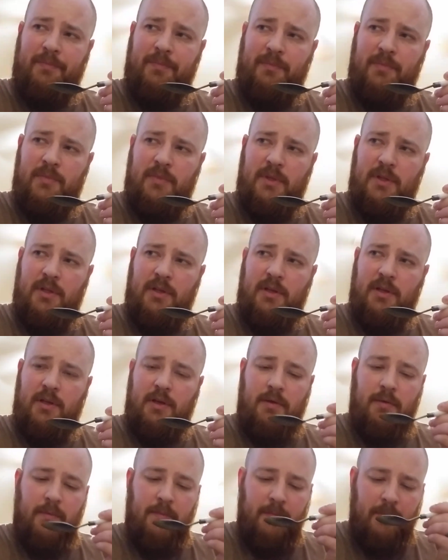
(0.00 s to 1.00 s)

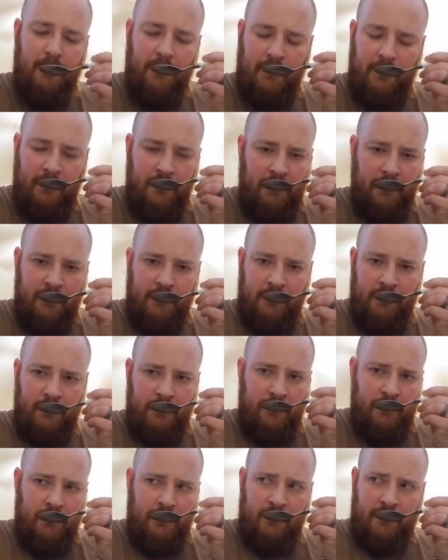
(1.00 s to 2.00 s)

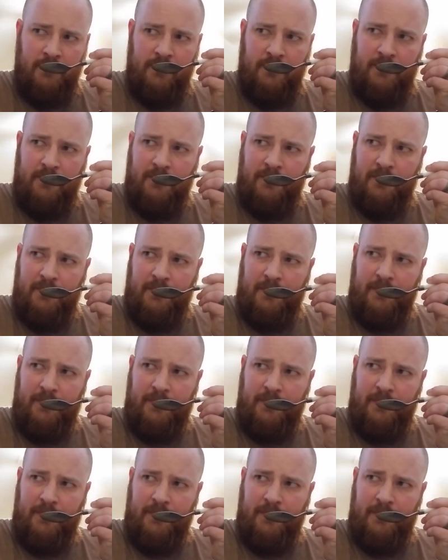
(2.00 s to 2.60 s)
Nobody speaks.